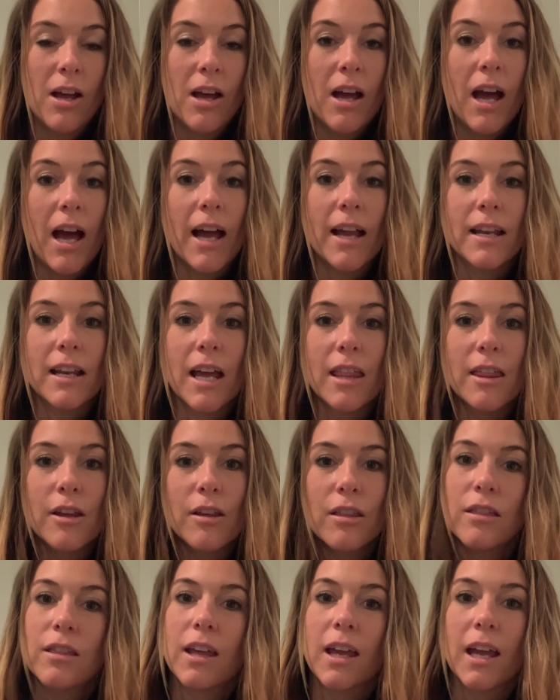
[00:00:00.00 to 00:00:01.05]
Another
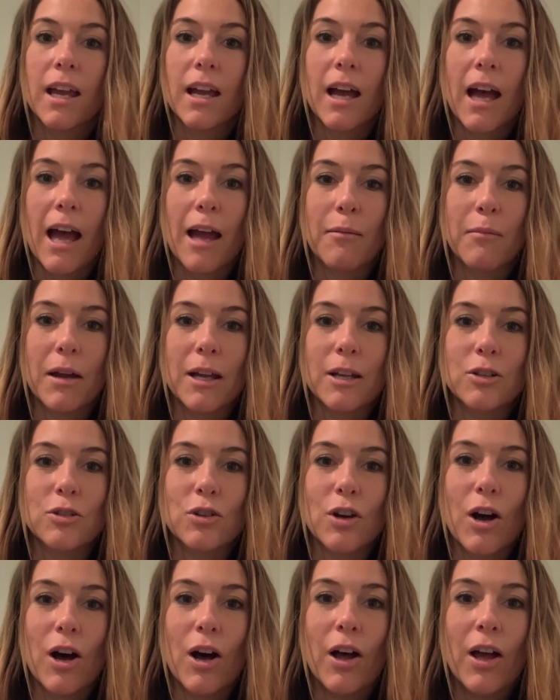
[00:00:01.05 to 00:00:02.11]
thing I might
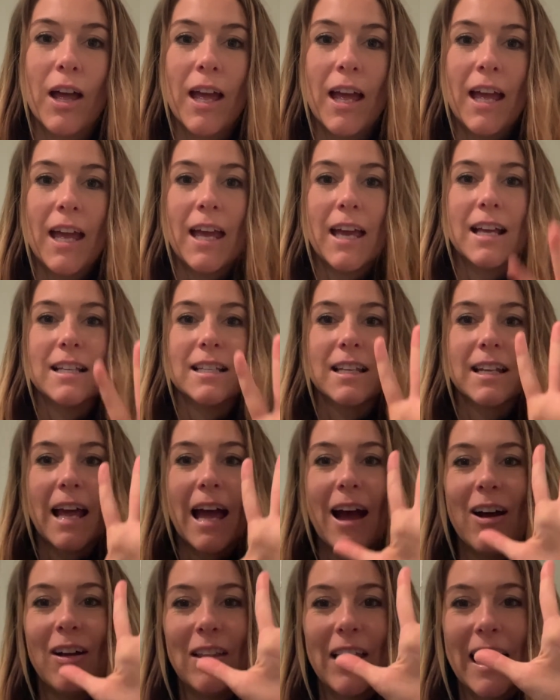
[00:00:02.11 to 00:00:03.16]
draw is an
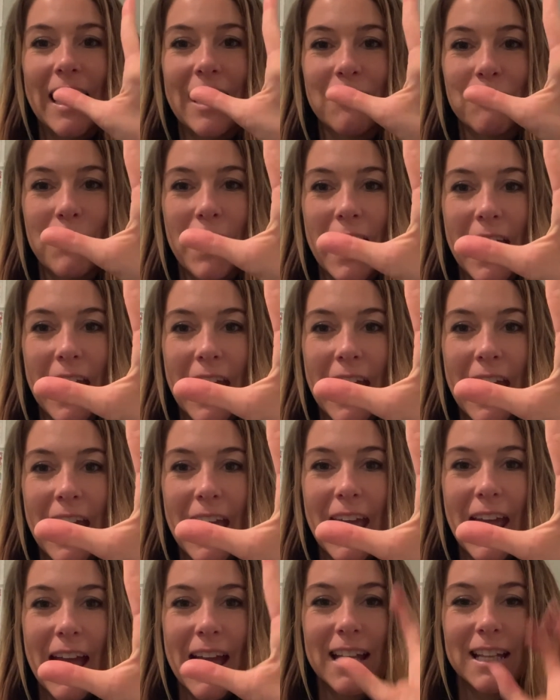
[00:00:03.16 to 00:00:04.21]
outline of my
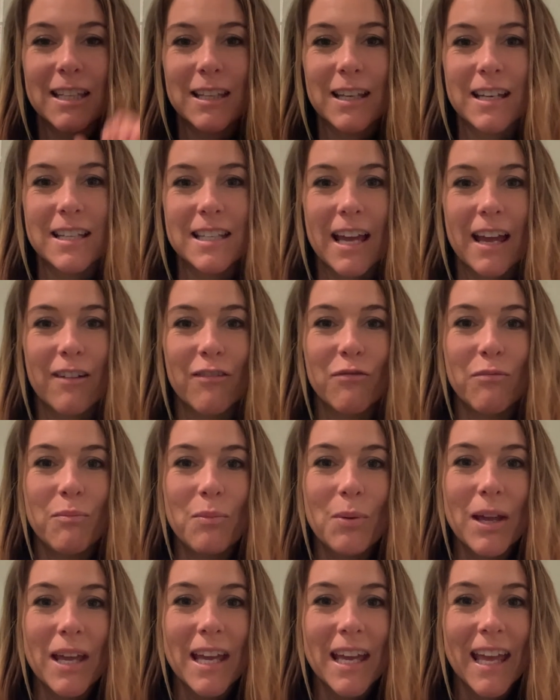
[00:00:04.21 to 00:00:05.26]
hands, because I have
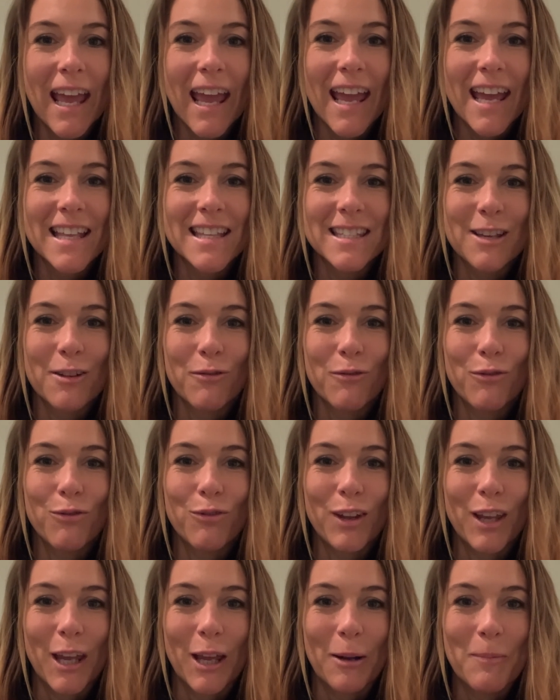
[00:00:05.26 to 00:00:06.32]
big hands and
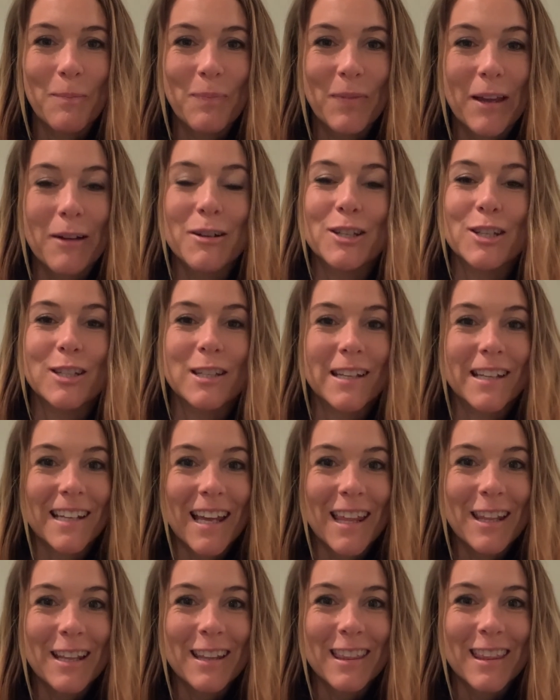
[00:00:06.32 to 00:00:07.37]
feet, which is
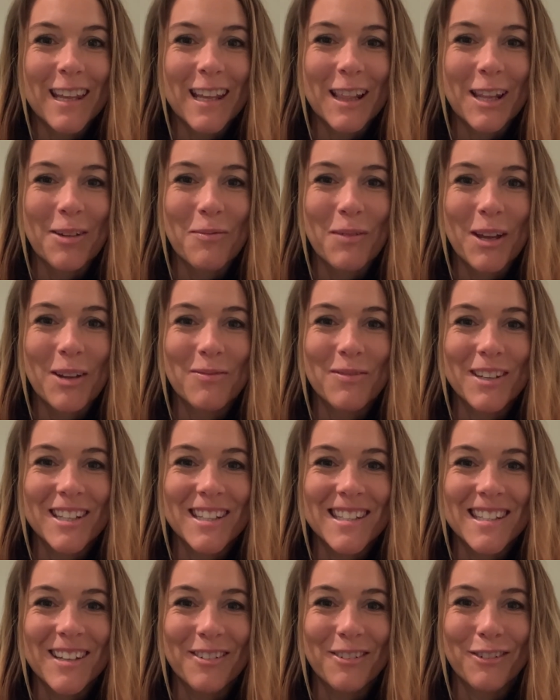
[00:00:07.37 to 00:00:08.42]
another thing that made me
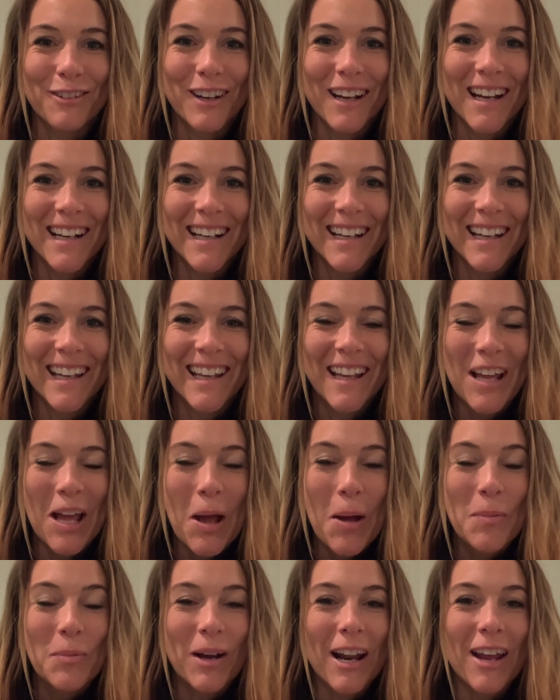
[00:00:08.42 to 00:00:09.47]
different,
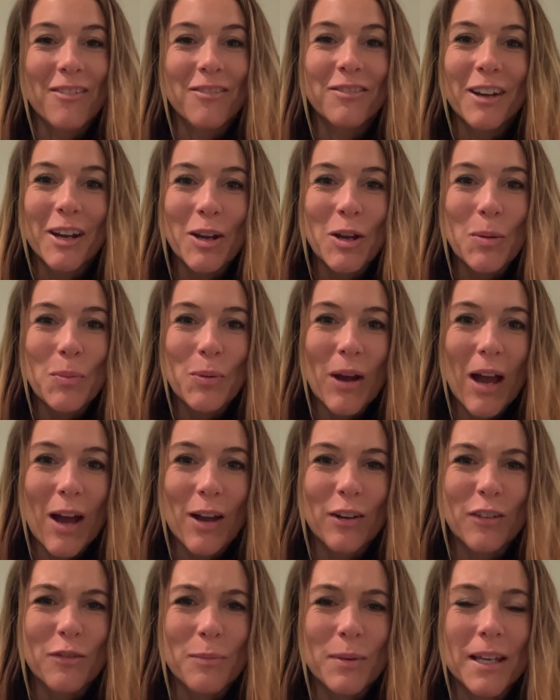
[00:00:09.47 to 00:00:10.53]
but I'm very proud
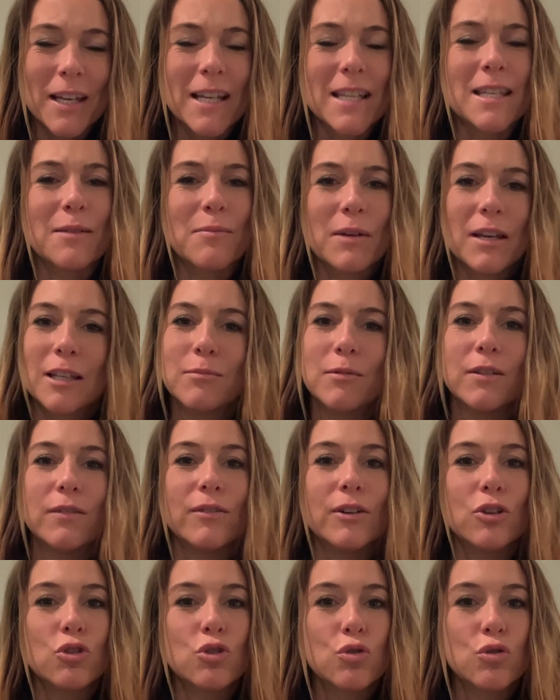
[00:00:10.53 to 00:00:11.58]
of because it makes me
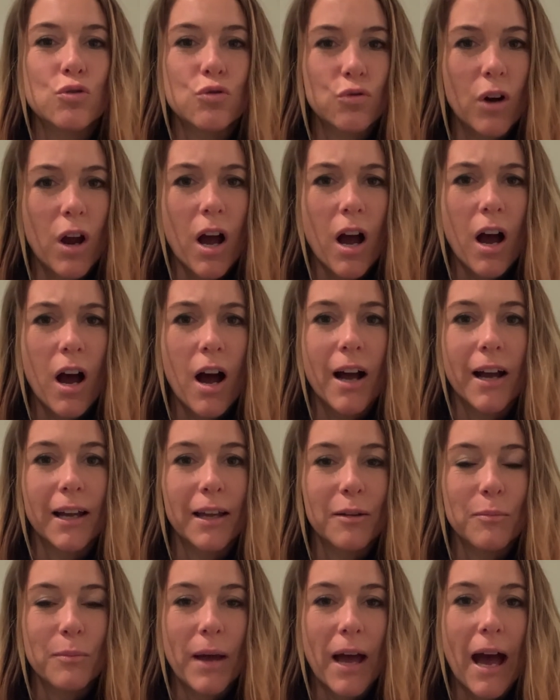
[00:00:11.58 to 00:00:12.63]
feel strong
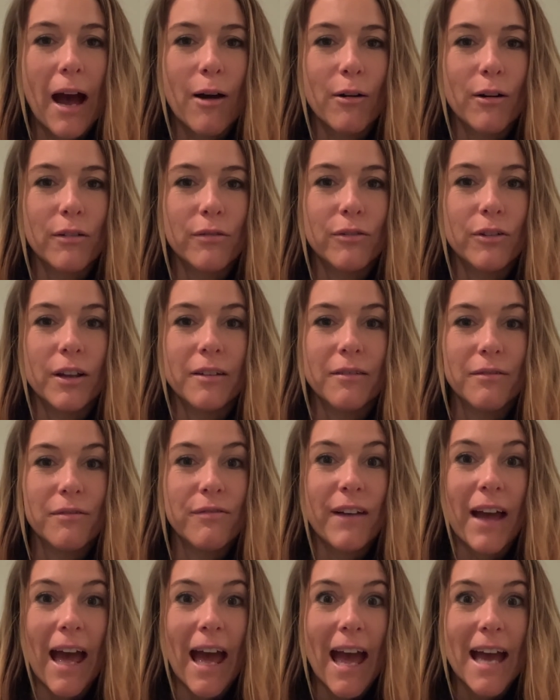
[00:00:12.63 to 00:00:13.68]
and powerful and
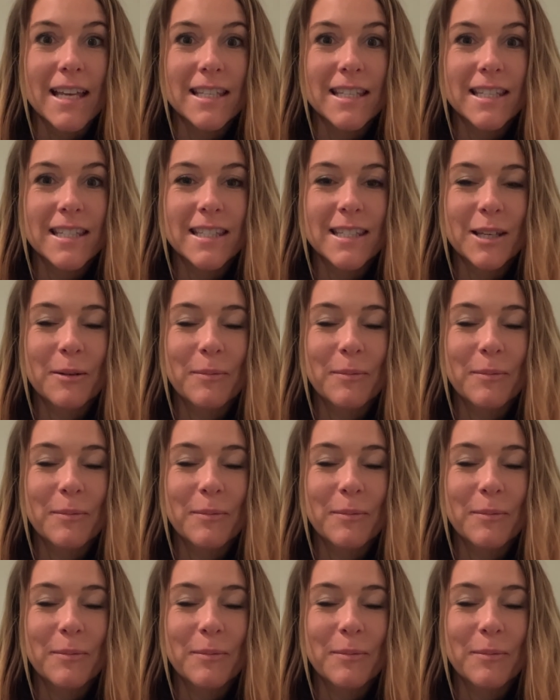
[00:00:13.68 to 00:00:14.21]
fast.